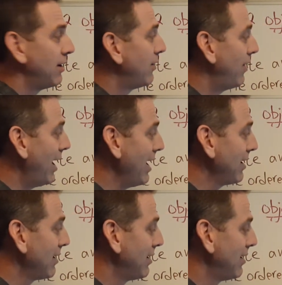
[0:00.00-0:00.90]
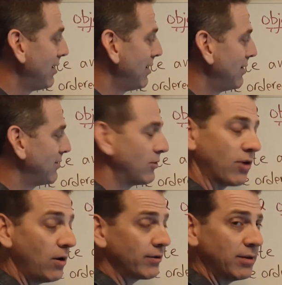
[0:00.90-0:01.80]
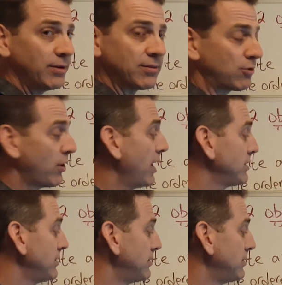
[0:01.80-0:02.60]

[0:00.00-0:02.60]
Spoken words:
right? So it's always going to be subtraction.